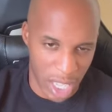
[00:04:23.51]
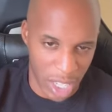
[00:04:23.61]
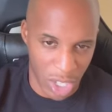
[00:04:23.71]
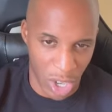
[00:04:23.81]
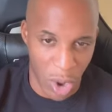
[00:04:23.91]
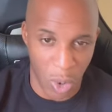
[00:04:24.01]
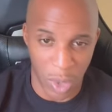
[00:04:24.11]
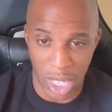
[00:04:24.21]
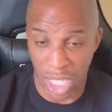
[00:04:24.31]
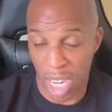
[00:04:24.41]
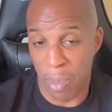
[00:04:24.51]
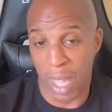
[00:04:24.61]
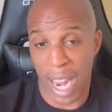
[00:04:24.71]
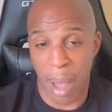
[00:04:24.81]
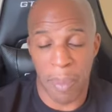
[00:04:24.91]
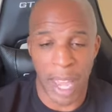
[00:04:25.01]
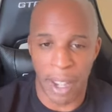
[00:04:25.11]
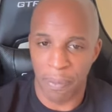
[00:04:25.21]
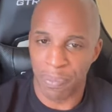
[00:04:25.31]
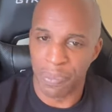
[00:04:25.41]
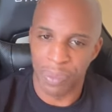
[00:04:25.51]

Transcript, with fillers: So the gym that I'm at,